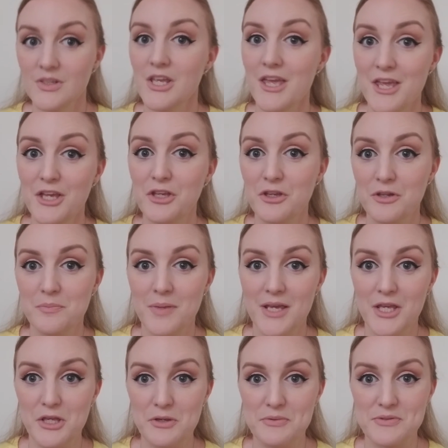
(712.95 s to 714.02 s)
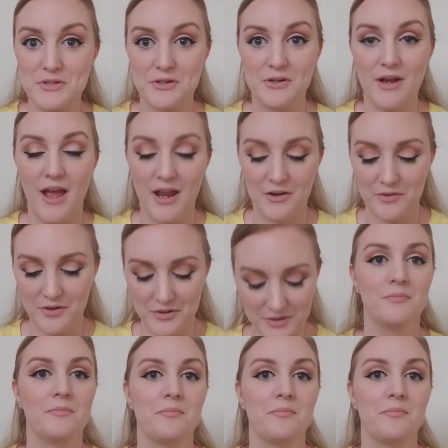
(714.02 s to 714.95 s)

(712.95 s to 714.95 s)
it could be user error,